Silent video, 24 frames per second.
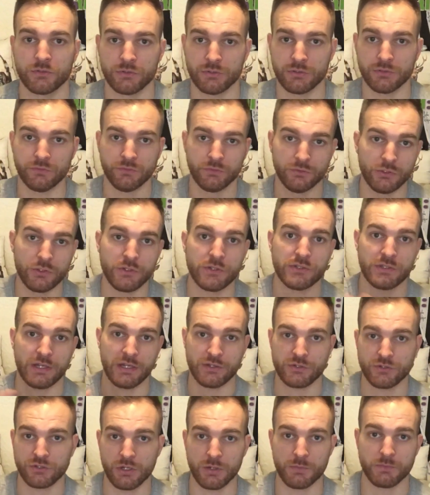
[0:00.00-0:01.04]
sort of looks
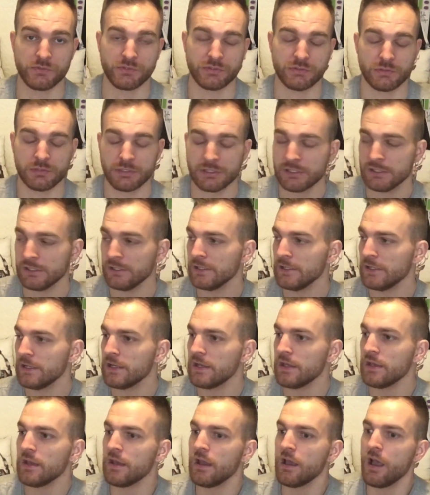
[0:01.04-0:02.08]
at jobs, and
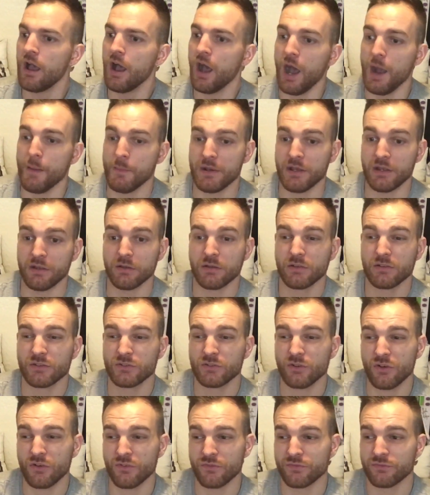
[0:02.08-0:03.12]
I'm in a
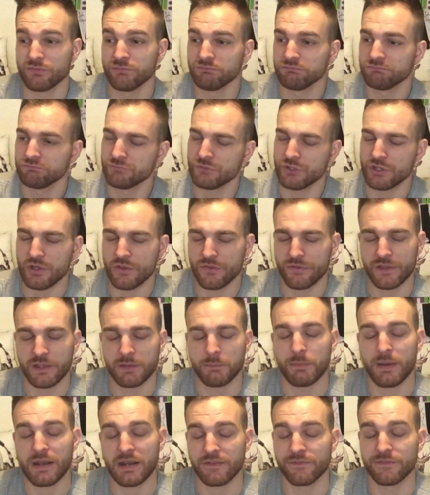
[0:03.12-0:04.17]
sort of, you could
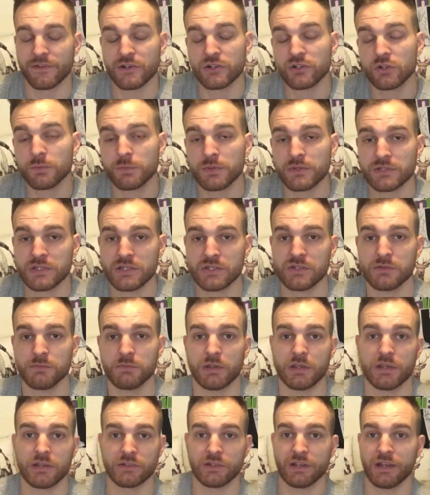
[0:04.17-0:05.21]
think, beneficial position
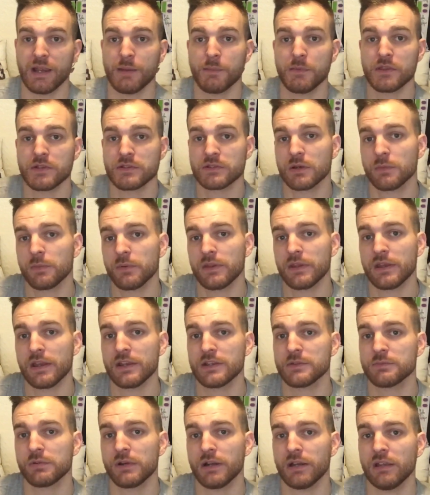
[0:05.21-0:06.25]
because I am at the top of the
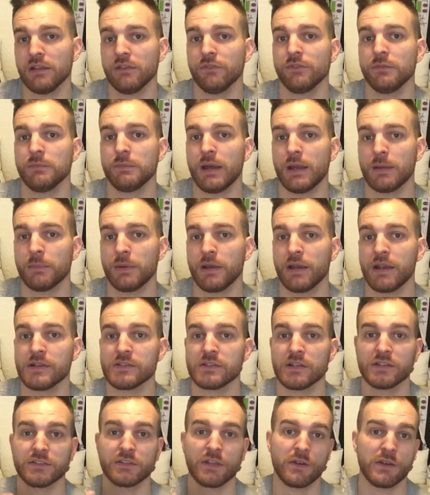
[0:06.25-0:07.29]
age bracket for backpackers.
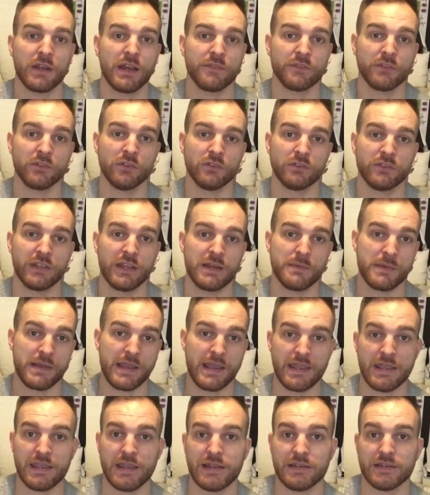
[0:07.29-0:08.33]
I don't have to look to get my
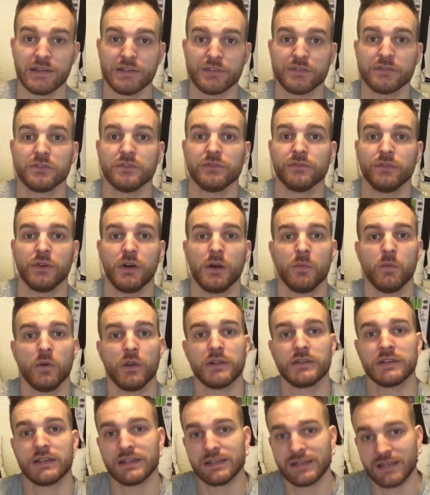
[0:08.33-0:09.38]
88 days to do farm
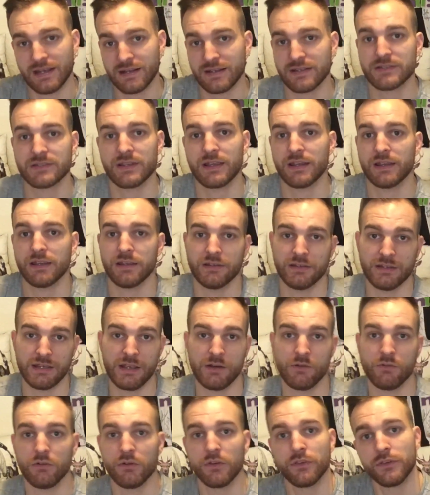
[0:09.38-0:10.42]
work to get a second
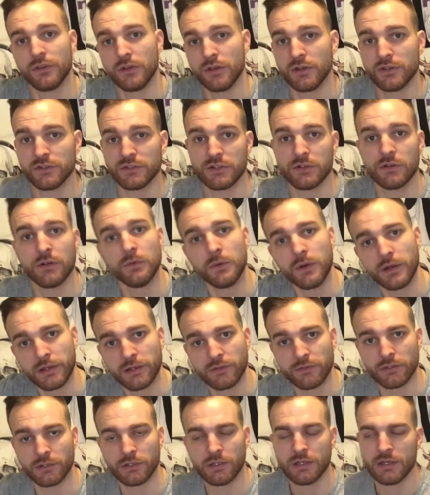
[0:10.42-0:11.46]
year or a third year or
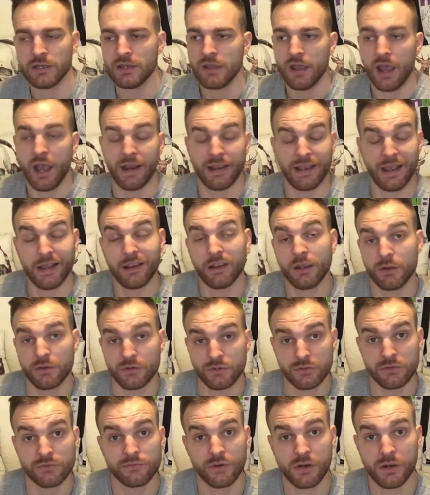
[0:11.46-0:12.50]
whatever. I can go and
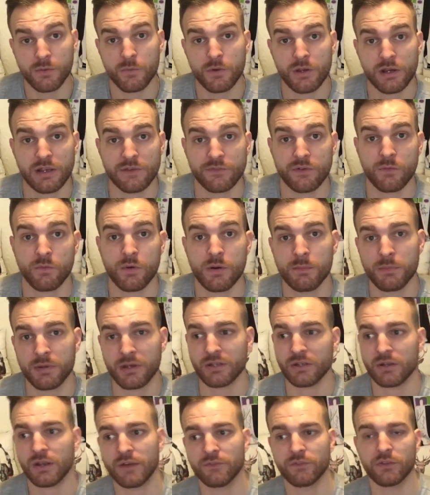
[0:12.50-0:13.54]
do farm work if I want, but I
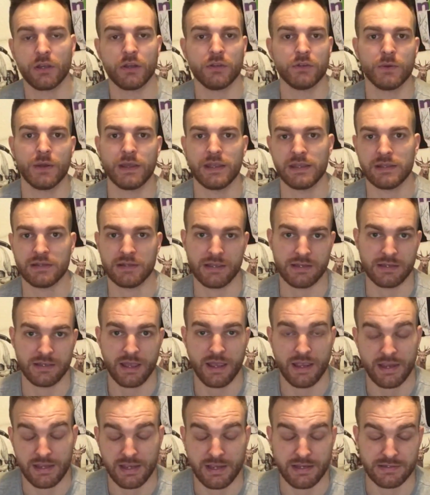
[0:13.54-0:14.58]
don't have to go and do
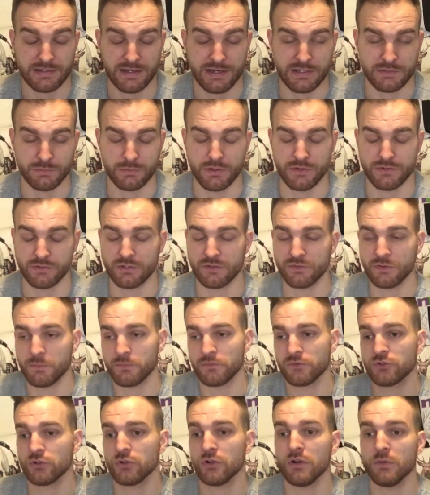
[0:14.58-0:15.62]
88 days worth. So if I'm
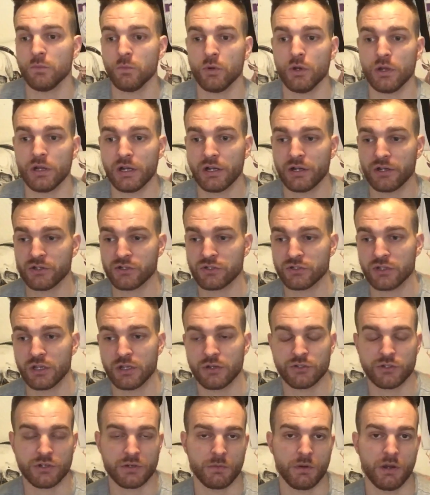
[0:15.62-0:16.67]
short on work, I can just go,
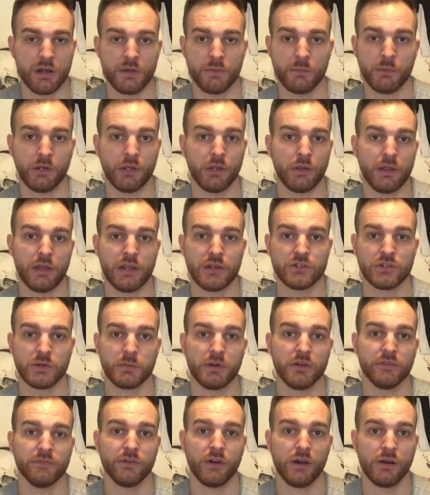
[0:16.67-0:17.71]
you know what, I'm going to go get a job
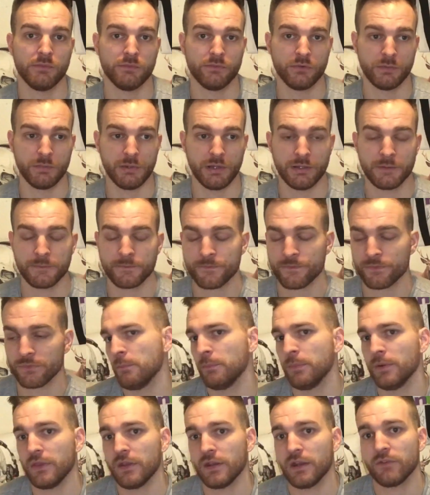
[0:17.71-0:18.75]
at a farm for a bit.
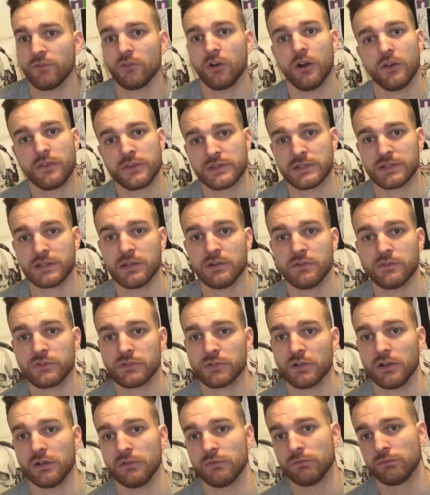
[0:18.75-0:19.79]
But then I've got other skills,
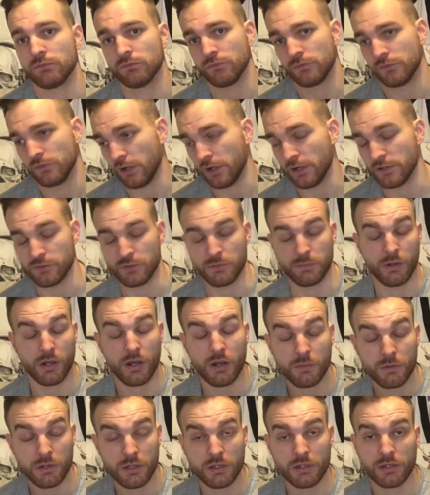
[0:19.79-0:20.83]
so I can do
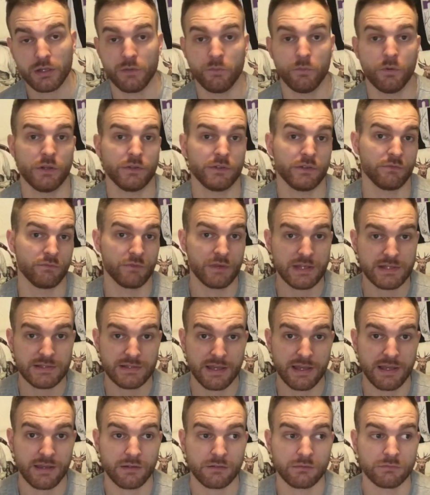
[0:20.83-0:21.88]
bar work. I've worked in
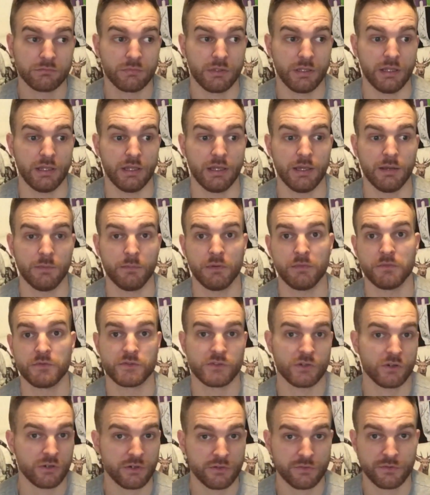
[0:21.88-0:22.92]
retail, I'm a
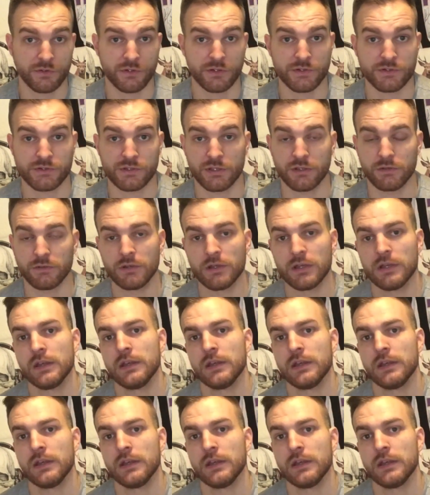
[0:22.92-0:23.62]
photographer, so